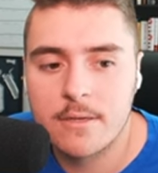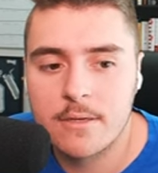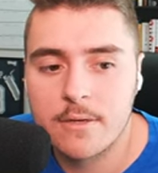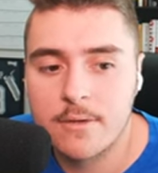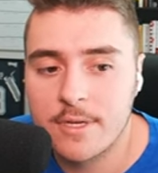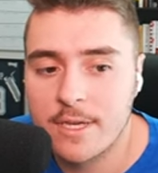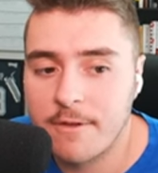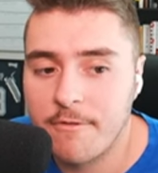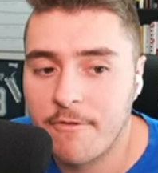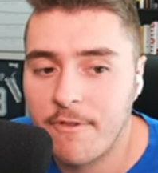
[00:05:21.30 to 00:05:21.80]

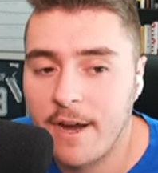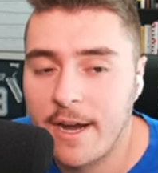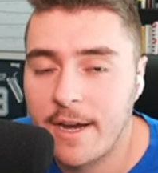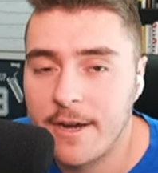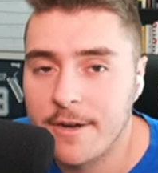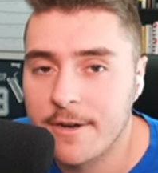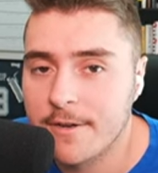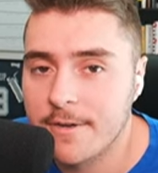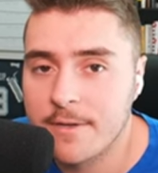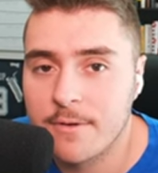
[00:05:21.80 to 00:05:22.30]
you'll get
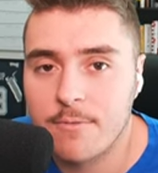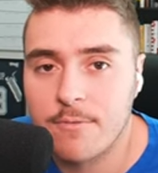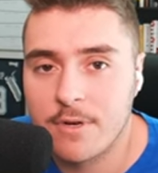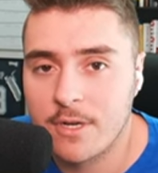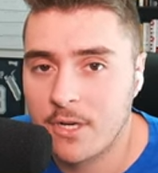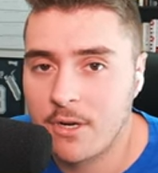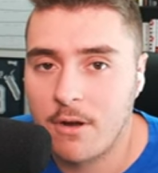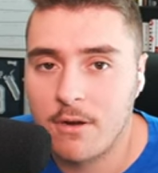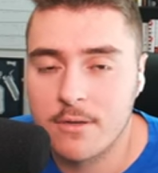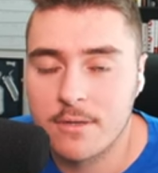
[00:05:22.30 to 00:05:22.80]
fired
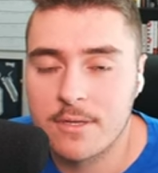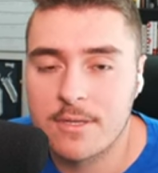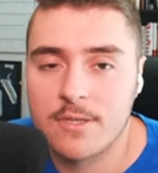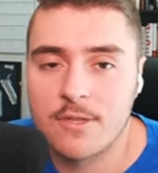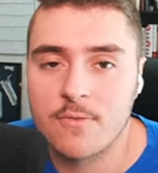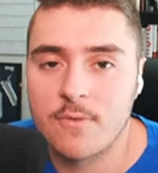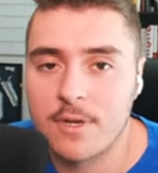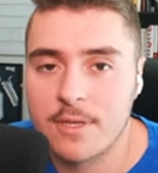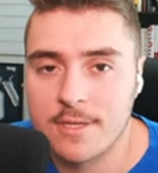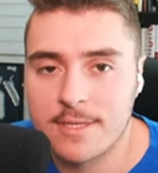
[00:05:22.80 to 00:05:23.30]

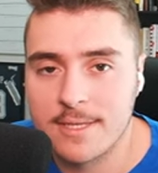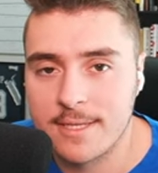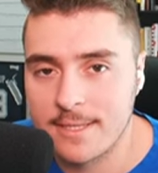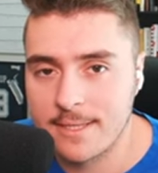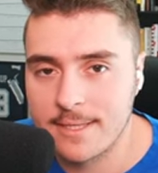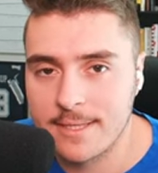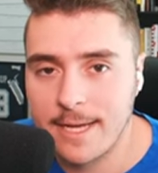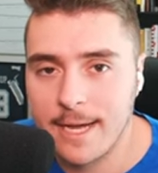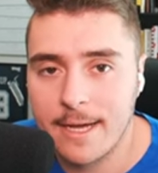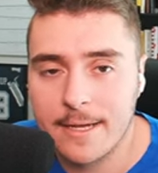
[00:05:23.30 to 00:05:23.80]
regardless of where the
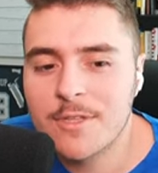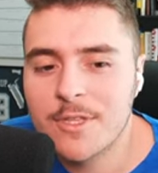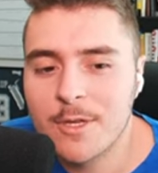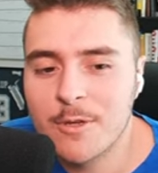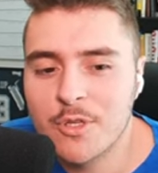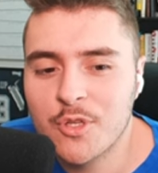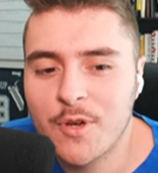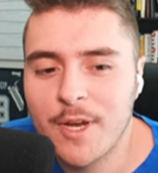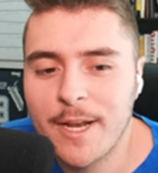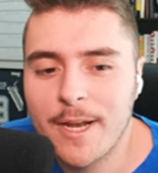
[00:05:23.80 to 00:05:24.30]
season's at.
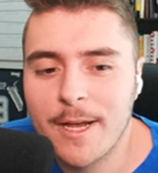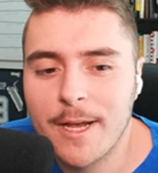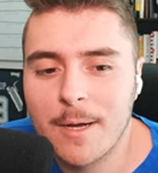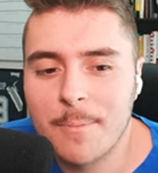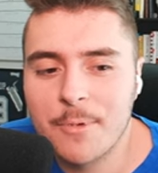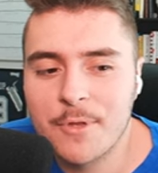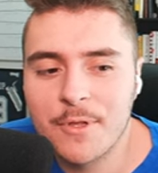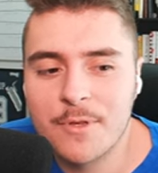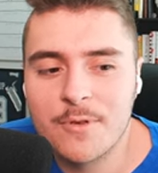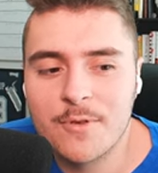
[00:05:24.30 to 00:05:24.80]
So straight
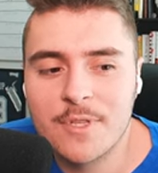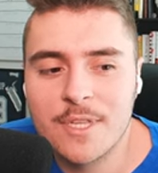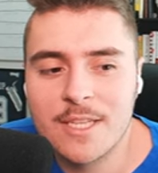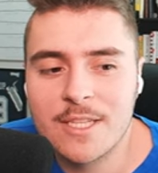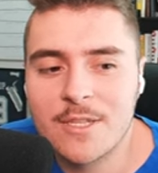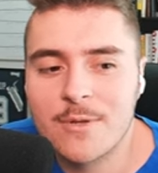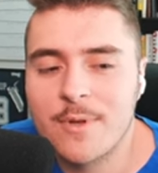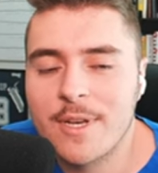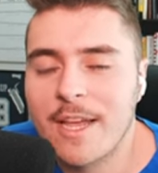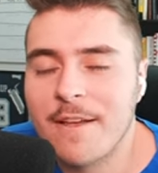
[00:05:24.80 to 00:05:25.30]
up,
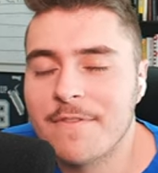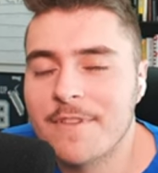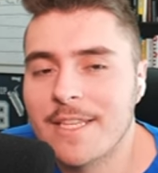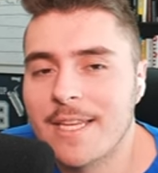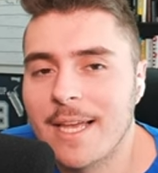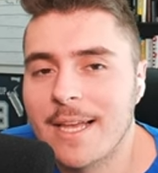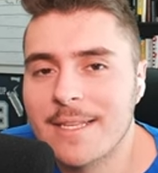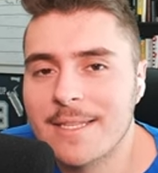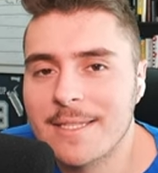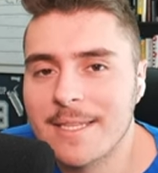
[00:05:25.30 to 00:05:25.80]
losing to an
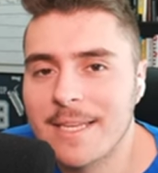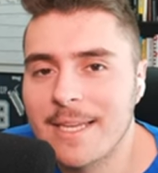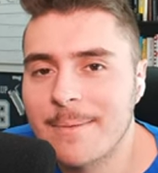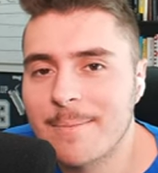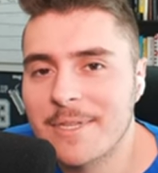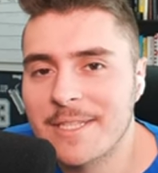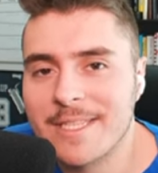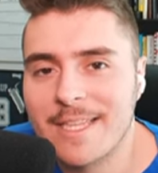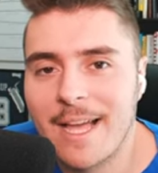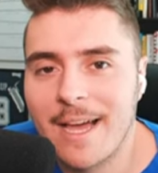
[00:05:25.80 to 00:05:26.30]
FCS
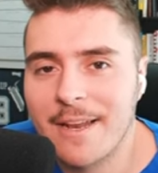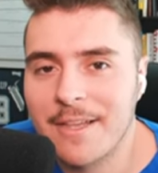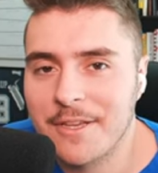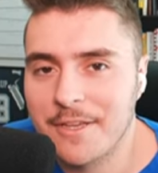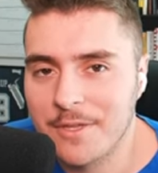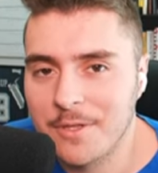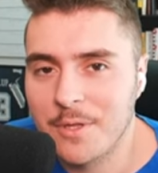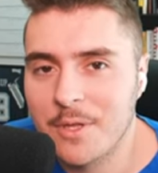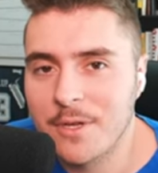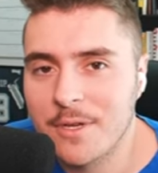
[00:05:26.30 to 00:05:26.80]
team is not a
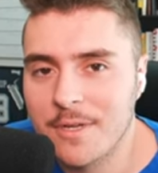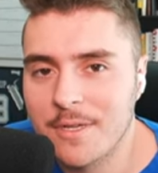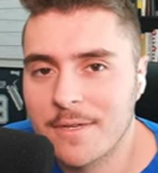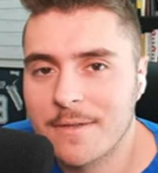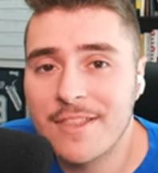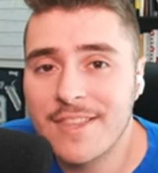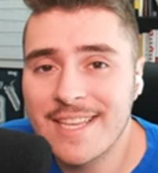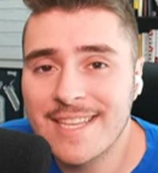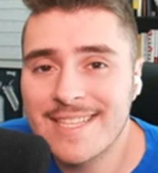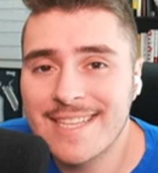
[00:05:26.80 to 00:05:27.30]
good look.
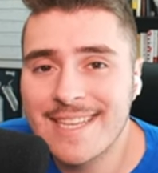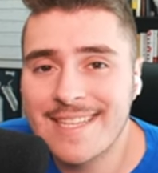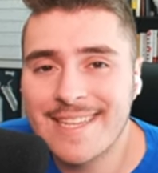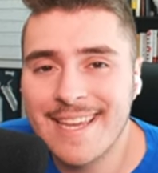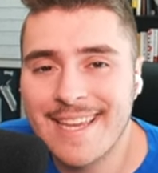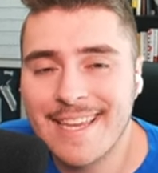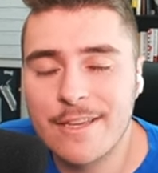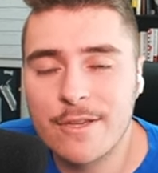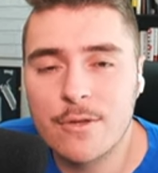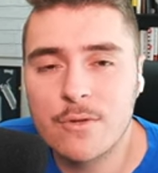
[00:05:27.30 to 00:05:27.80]
This is
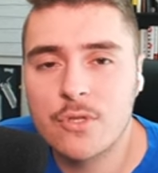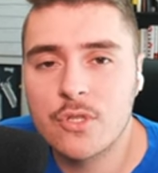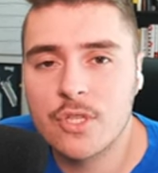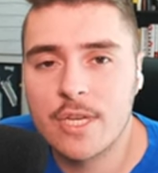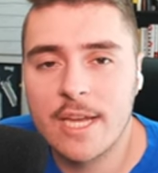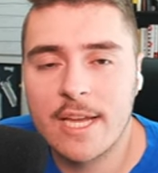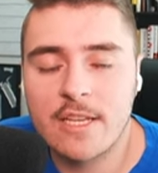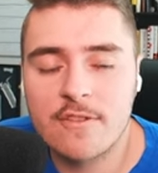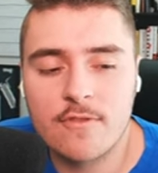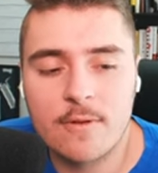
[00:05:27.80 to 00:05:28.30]
a huge
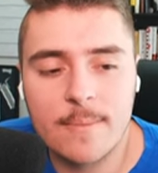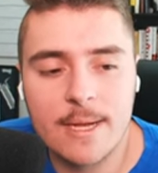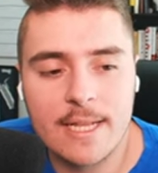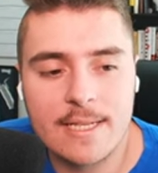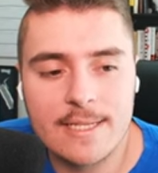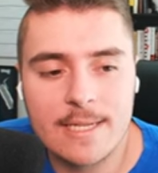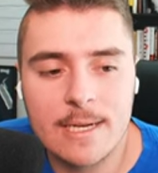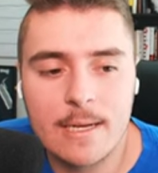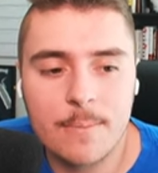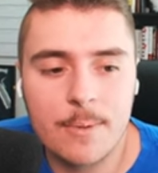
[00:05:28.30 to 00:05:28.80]
change from
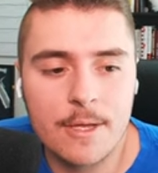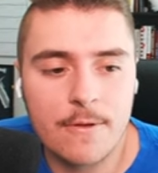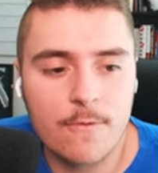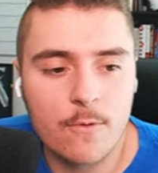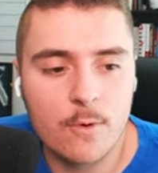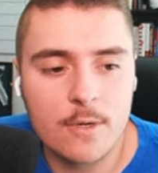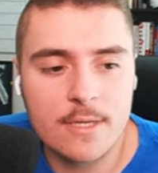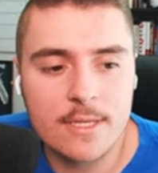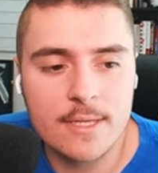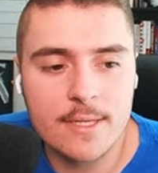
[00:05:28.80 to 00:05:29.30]
NCAA
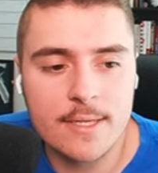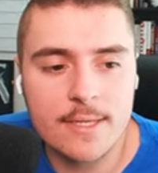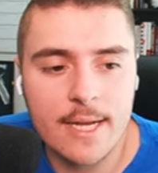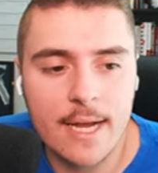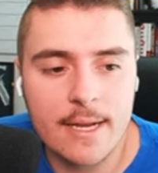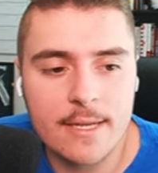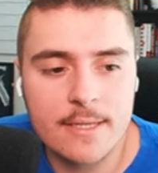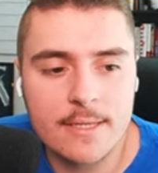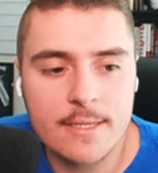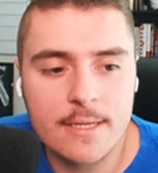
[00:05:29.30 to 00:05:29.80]
14
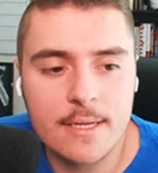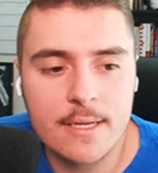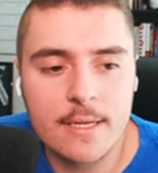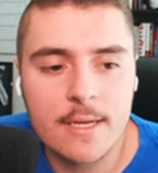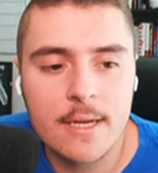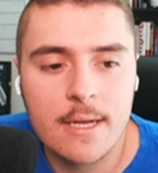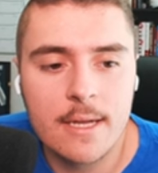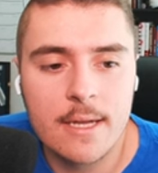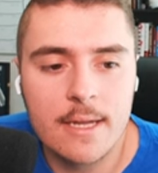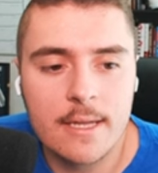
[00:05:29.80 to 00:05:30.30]
Dynasty.